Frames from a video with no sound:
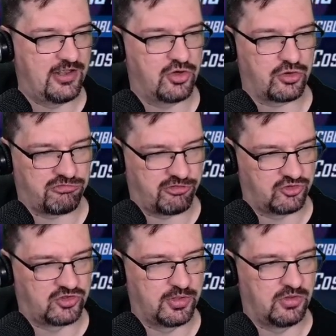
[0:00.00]

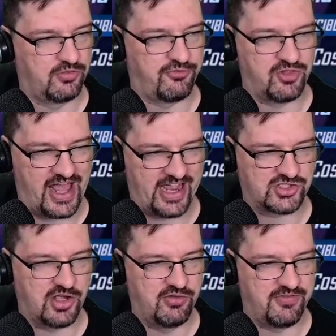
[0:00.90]
Crucible Flash
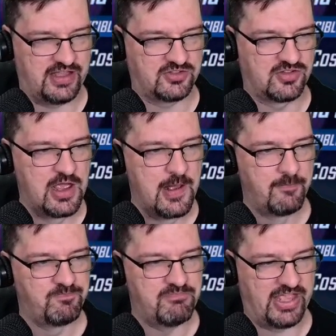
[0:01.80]
event.
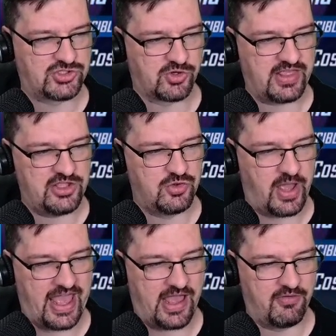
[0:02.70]
Make sure that you
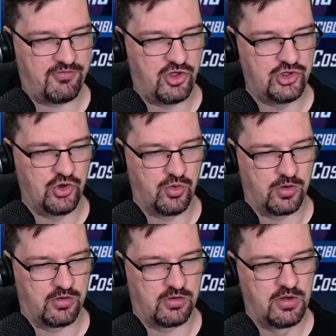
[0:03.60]
have
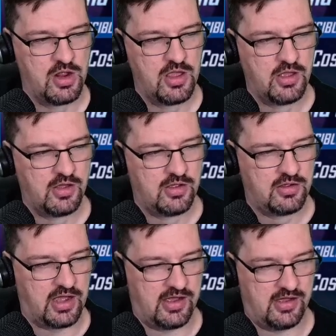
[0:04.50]
your
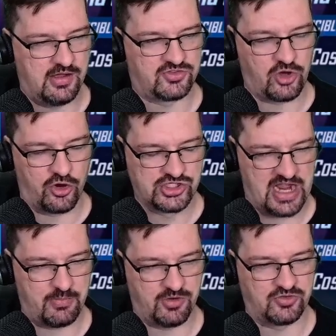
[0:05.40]

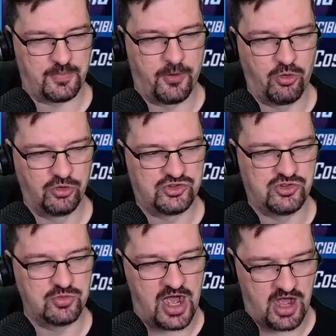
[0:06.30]
Starjammers pulled to
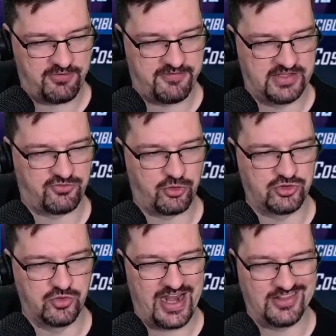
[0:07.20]
offense for
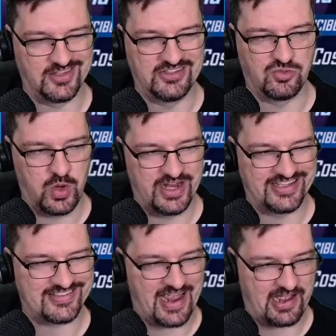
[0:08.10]
doing at least one
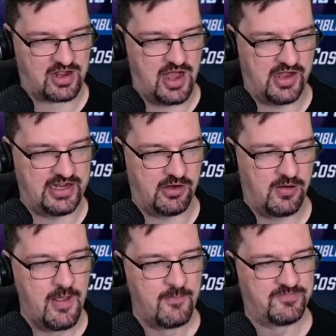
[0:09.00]
attack on here.
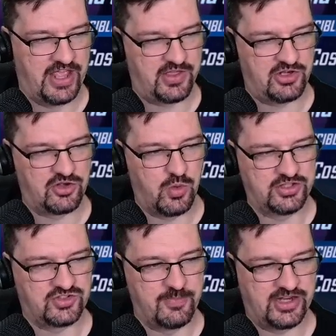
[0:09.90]
And then you want to
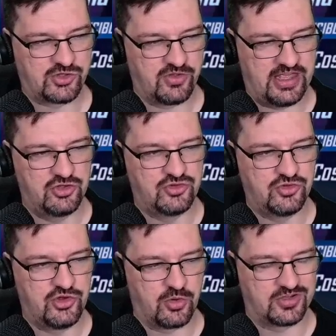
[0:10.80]
make sure that you do
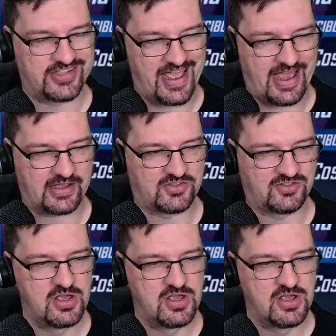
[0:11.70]
your attacks